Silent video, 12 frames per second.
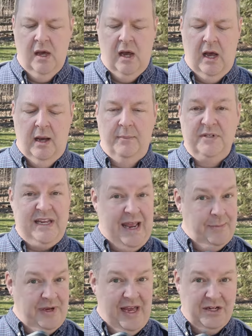Um, it's
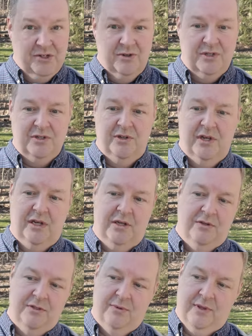ambidextrous, so you can
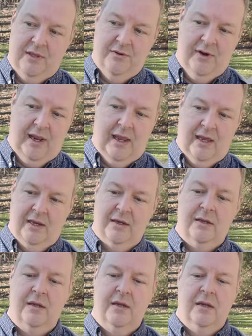use it with either hand.
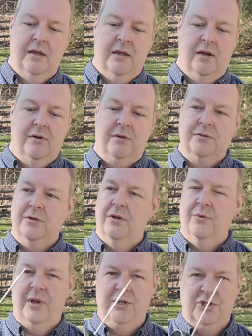You know, it goes all
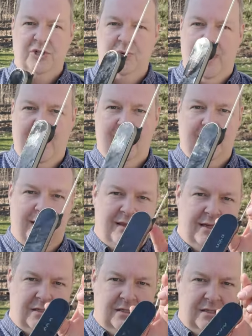the way to straight like
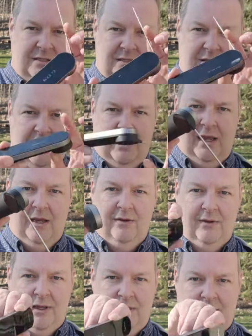this, any
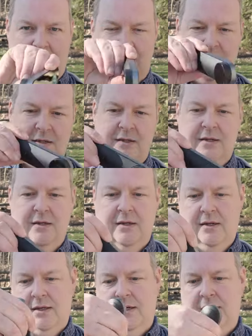angle like that.
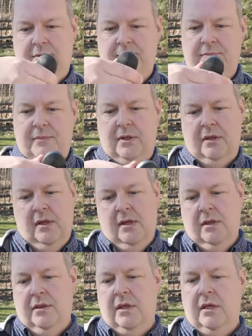You know,
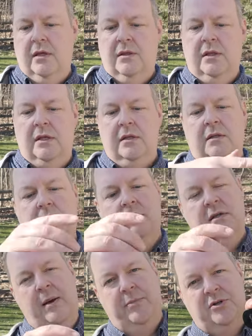the, the
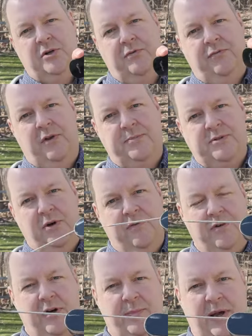temperature flips
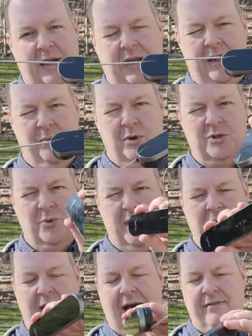over depending on which way
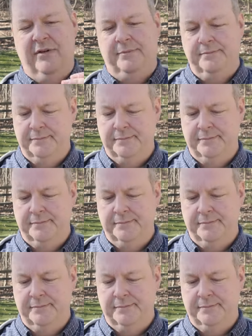you have it.